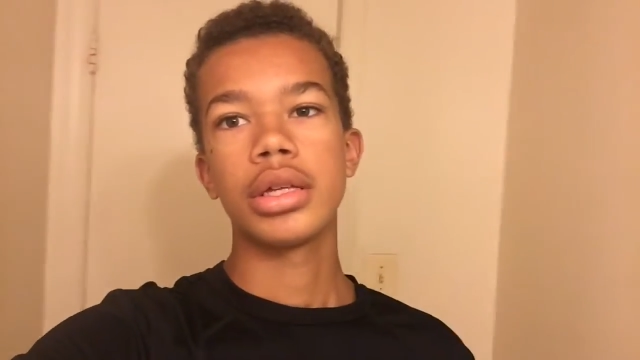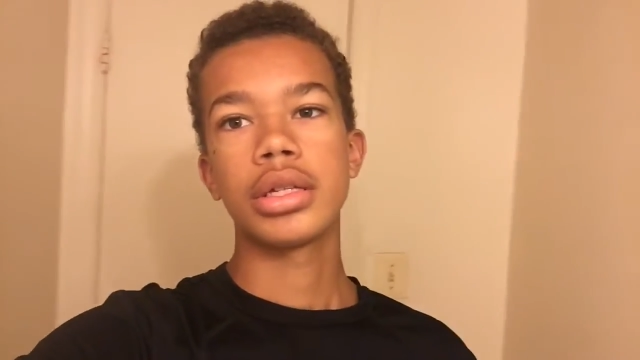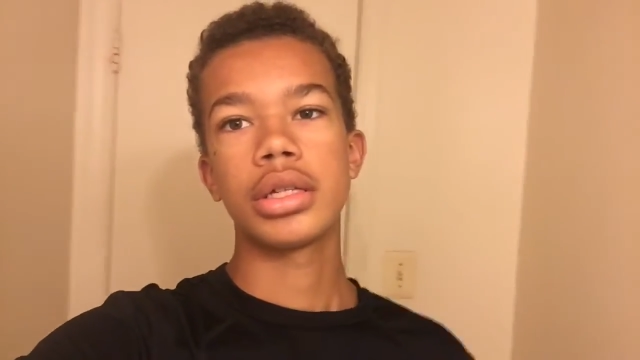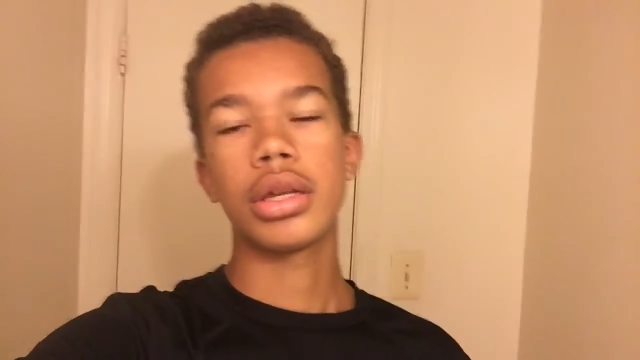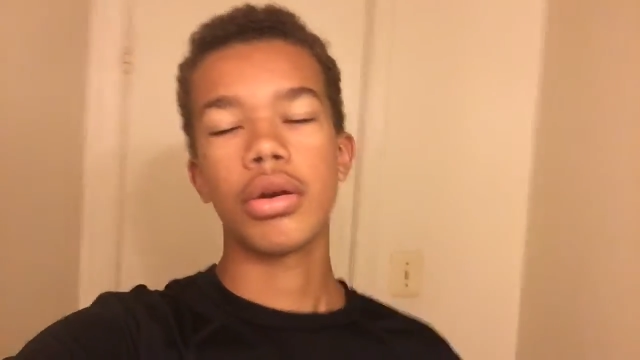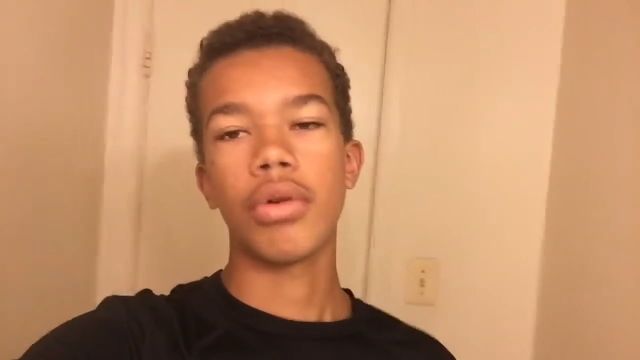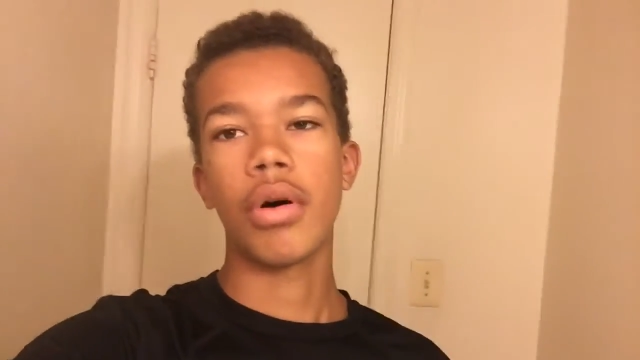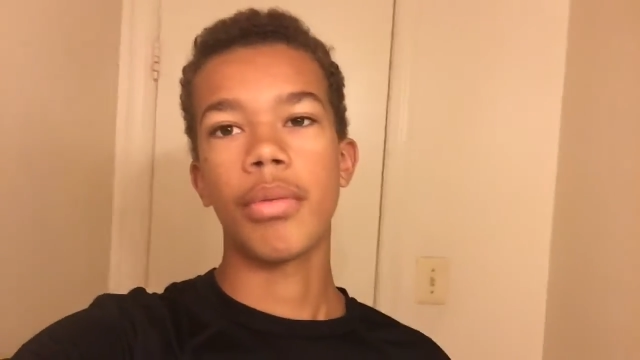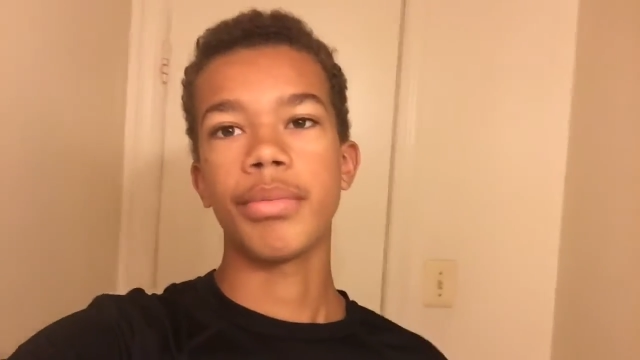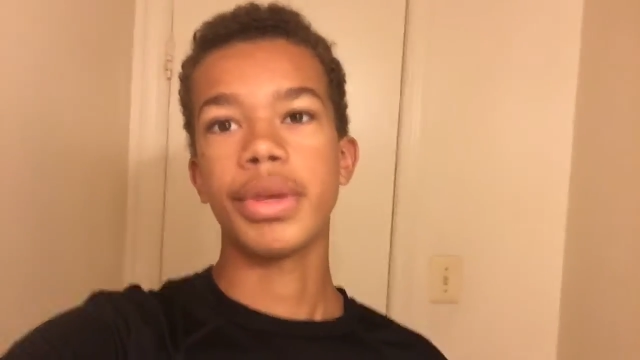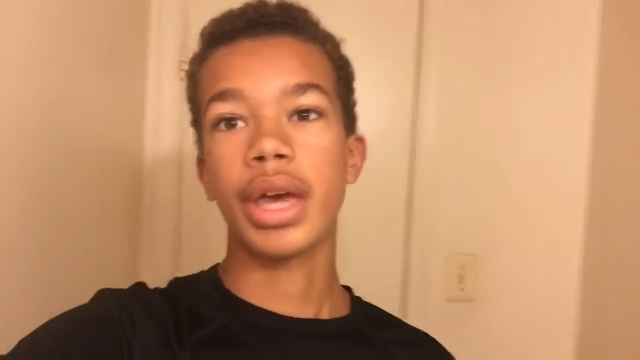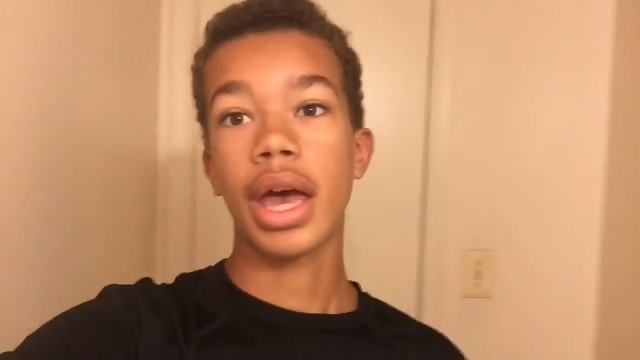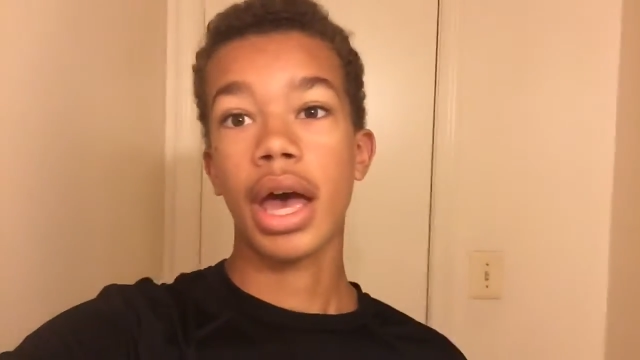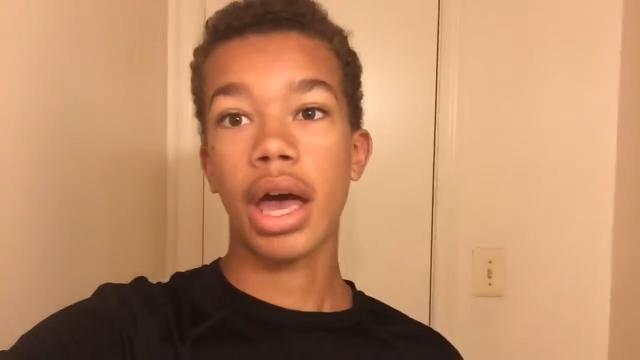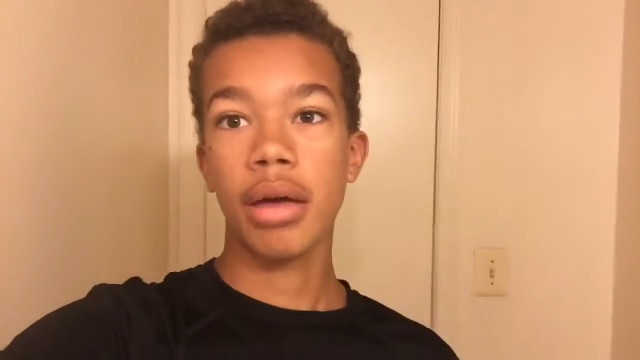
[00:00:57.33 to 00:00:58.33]
So,
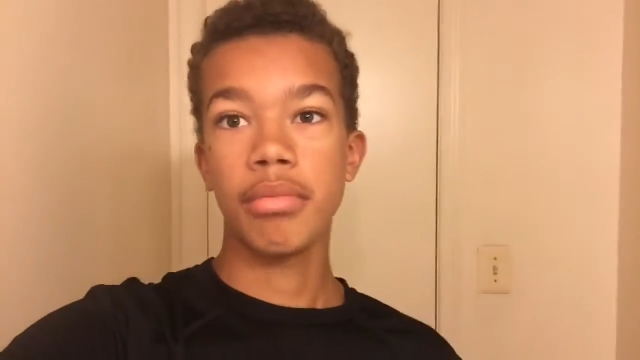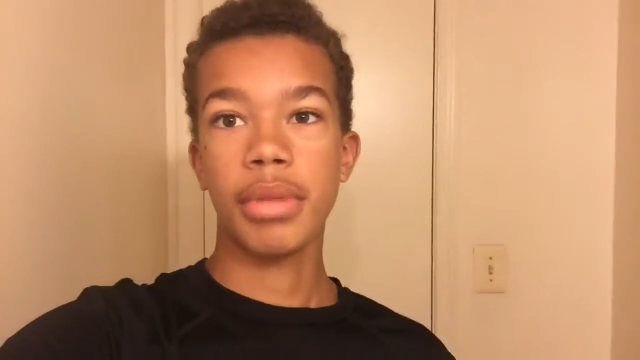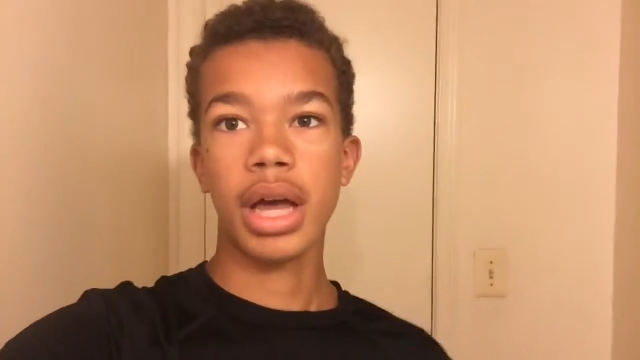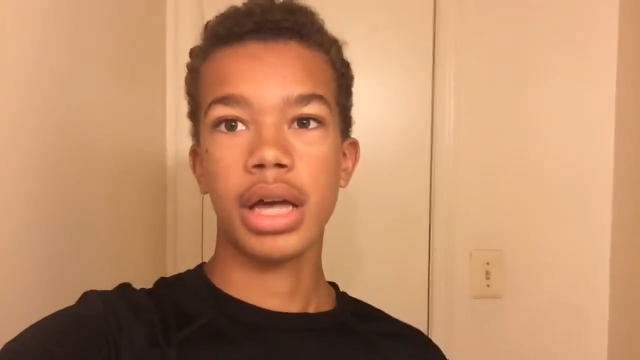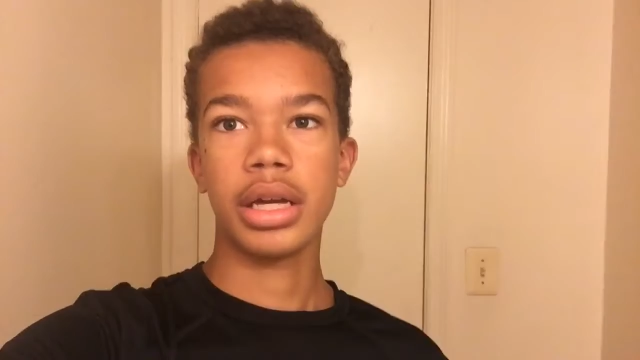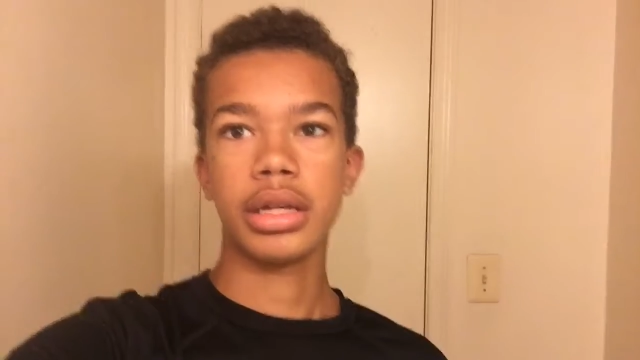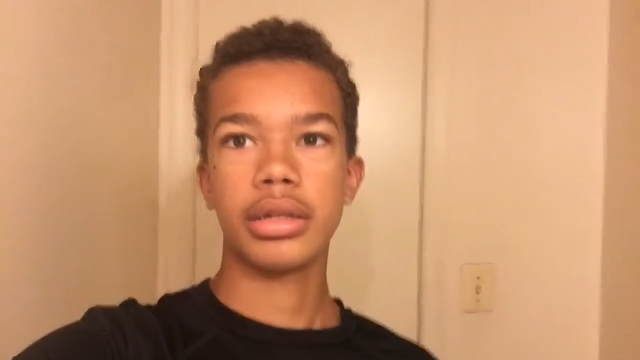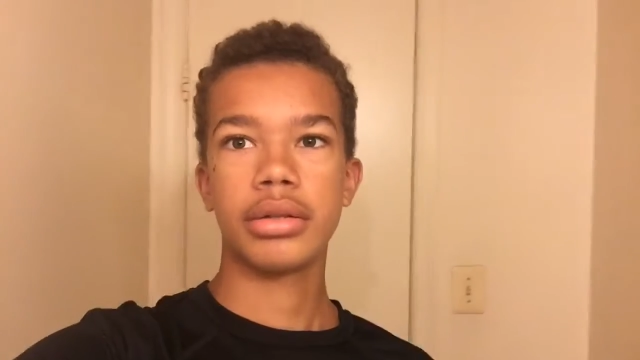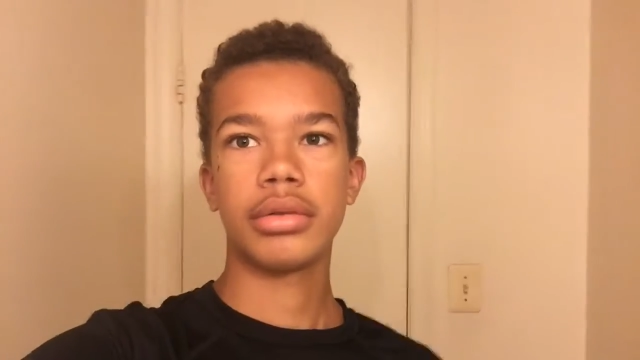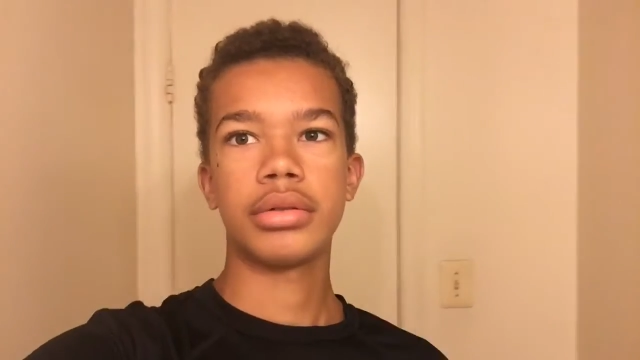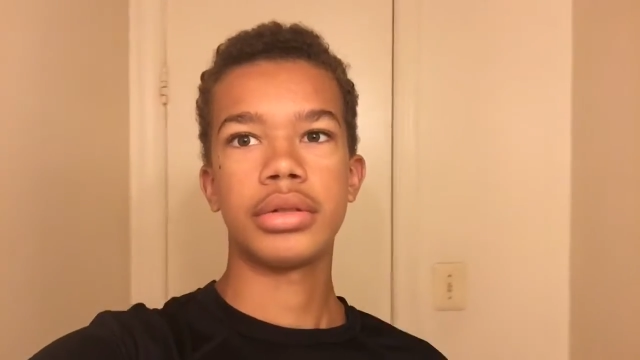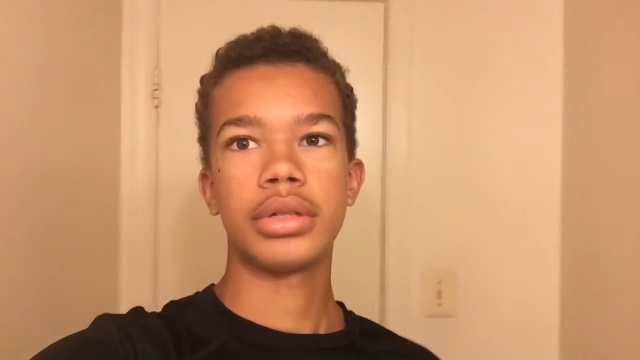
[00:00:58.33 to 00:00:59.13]
yeah, I might.